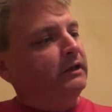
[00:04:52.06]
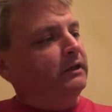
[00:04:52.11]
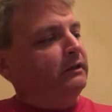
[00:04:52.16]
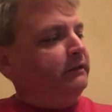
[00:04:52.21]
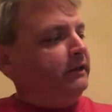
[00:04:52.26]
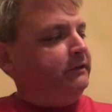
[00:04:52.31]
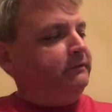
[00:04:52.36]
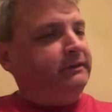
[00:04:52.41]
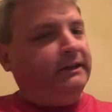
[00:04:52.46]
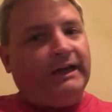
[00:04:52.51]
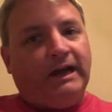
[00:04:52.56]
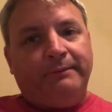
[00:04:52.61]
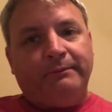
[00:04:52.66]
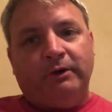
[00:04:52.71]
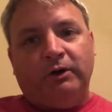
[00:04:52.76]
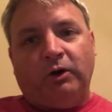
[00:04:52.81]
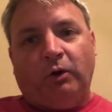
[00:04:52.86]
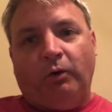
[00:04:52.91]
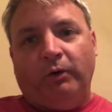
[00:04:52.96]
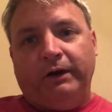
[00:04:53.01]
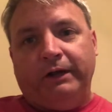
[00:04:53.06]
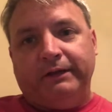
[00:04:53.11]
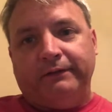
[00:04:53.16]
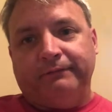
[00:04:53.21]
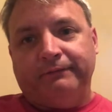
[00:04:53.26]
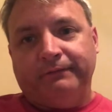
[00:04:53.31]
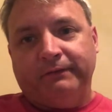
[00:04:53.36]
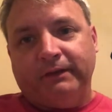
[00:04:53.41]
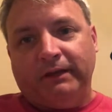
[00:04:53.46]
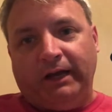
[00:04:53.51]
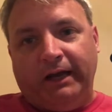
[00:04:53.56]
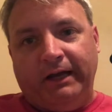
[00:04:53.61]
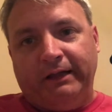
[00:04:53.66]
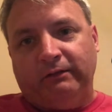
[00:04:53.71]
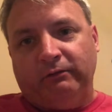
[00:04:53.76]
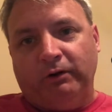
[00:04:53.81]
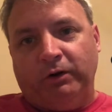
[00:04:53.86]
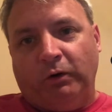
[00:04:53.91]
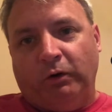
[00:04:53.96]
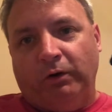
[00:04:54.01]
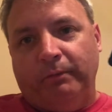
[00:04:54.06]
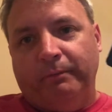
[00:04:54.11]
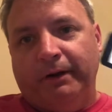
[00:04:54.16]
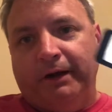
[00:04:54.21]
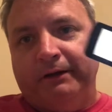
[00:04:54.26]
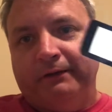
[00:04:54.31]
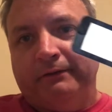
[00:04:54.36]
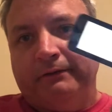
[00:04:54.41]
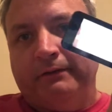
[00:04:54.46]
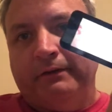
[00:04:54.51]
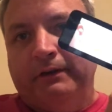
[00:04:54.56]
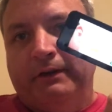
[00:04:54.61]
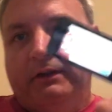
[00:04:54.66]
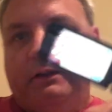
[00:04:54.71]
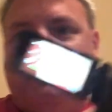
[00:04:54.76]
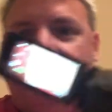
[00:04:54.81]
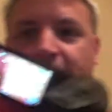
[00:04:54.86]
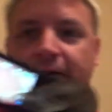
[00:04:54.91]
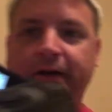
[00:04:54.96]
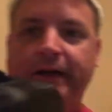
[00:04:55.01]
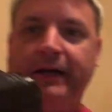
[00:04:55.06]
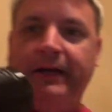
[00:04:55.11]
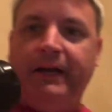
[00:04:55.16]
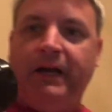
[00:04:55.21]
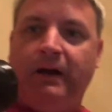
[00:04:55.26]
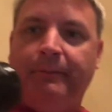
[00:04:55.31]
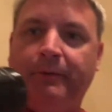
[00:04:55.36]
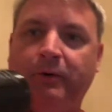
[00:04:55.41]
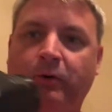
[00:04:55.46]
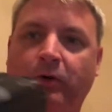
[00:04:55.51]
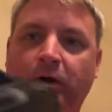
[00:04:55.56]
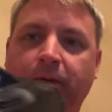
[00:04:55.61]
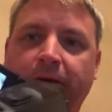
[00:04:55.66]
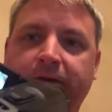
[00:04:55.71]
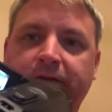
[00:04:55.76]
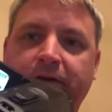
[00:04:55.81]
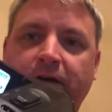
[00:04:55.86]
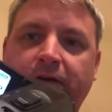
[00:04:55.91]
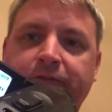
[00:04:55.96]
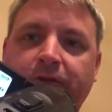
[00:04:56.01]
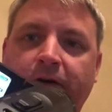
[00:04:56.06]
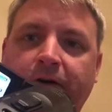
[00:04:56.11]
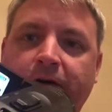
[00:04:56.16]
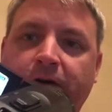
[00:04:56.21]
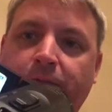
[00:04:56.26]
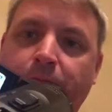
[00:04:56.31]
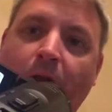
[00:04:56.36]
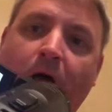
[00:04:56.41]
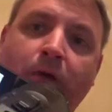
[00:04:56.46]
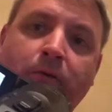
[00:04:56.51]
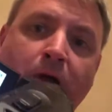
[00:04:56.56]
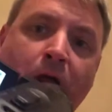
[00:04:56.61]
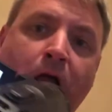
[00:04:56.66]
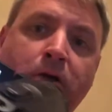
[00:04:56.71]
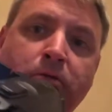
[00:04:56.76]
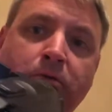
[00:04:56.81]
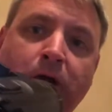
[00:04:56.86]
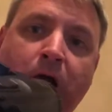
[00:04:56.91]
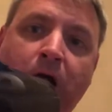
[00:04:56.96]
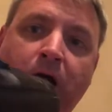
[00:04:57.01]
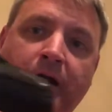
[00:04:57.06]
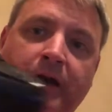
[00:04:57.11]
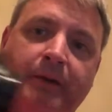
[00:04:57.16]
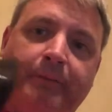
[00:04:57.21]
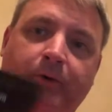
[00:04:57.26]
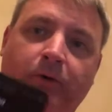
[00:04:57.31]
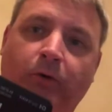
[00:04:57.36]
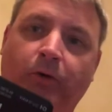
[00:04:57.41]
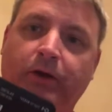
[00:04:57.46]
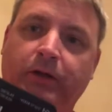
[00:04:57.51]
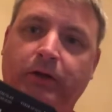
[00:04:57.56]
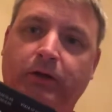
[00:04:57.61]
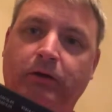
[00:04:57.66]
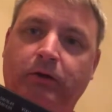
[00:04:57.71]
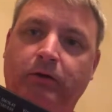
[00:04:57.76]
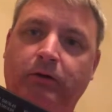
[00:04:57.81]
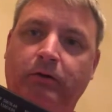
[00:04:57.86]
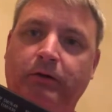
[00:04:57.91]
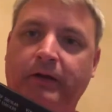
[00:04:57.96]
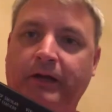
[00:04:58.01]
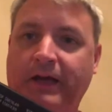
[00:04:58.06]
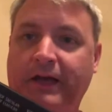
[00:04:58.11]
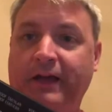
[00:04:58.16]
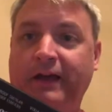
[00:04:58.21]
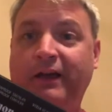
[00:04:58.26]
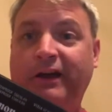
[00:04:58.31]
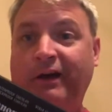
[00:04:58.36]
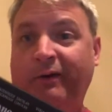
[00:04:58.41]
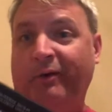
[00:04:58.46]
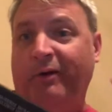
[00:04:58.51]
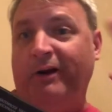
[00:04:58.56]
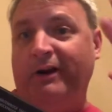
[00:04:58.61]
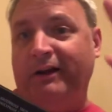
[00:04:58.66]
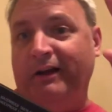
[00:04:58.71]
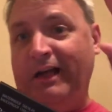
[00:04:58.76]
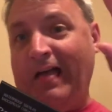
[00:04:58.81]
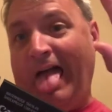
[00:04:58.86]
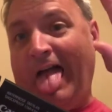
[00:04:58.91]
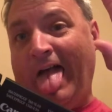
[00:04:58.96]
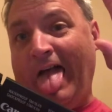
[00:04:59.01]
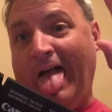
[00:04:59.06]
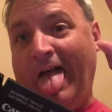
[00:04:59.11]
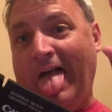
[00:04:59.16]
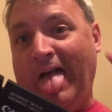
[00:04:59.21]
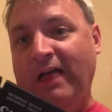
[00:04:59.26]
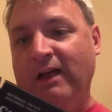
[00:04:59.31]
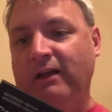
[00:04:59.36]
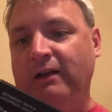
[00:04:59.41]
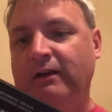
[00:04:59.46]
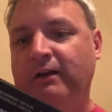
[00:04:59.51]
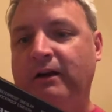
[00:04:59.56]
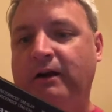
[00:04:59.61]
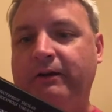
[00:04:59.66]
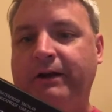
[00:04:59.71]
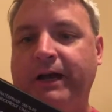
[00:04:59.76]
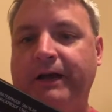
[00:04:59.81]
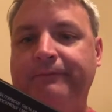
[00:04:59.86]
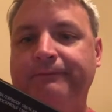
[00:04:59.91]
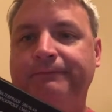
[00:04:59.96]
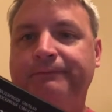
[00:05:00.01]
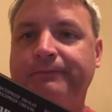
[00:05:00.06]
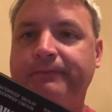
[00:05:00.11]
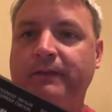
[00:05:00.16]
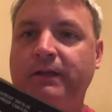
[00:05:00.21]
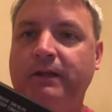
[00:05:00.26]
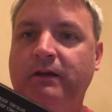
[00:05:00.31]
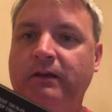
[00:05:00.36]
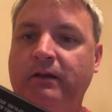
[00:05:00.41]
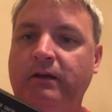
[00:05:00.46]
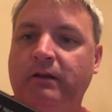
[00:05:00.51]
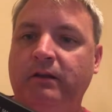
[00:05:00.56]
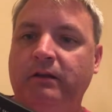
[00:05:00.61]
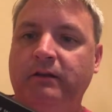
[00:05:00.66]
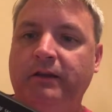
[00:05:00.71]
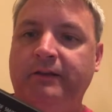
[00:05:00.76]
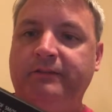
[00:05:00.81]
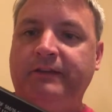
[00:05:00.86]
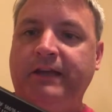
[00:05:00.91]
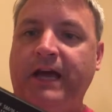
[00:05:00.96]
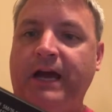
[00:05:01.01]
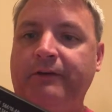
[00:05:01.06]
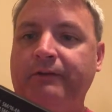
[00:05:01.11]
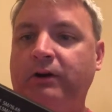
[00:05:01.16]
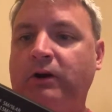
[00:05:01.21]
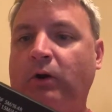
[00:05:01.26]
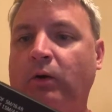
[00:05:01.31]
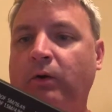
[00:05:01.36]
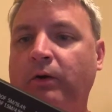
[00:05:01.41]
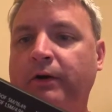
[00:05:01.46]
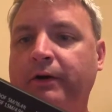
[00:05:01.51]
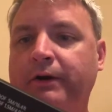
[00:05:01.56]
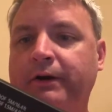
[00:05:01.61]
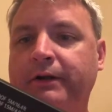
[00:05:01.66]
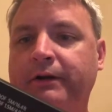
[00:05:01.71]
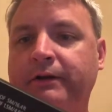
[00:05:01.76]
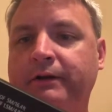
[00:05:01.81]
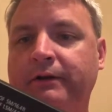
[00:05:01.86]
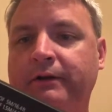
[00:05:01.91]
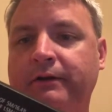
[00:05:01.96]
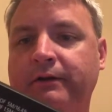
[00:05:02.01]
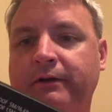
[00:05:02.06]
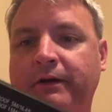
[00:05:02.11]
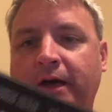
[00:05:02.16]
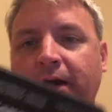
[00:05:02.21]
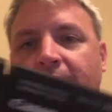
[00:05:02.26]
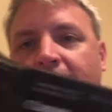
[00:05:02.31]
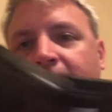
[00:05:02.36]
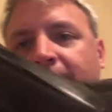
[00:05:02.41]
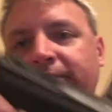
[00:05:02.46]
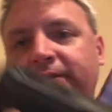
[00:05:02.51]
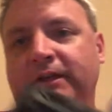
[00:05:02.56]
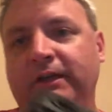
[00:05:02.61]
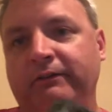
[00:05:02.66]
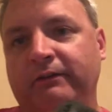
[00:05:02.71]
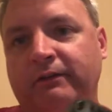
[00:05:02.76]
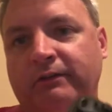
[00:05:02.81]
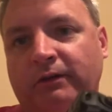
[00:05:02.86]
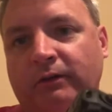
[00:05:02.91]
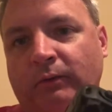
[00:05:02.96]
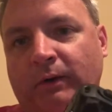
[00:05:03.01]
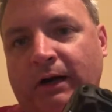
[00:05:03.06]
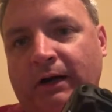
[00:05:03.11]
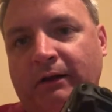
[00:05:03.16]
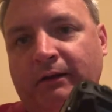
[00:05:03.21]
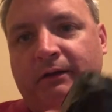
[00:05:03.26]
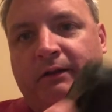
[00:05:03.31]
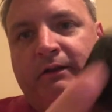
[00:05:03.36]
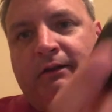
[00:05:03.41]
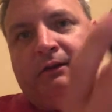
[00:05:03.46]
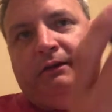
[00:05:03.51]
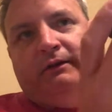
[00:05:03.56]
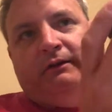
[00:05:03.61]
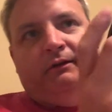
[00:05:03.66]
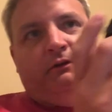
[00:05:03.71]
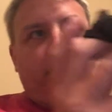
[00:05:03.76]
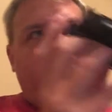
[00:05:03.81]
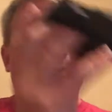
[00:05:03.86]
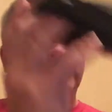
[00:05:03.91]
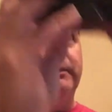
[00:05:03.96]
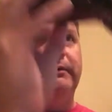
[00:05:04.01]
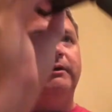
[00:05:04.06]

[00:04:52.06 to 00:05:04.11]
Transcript: Let's say I'm recording. I hit the record button. Okay, and now I'm recording myself talking to blah, blah, blah, blah, and I'm recording you, and hey, how are you? Okay, let's say I record, I don't know, let's give it a little while. I'm going to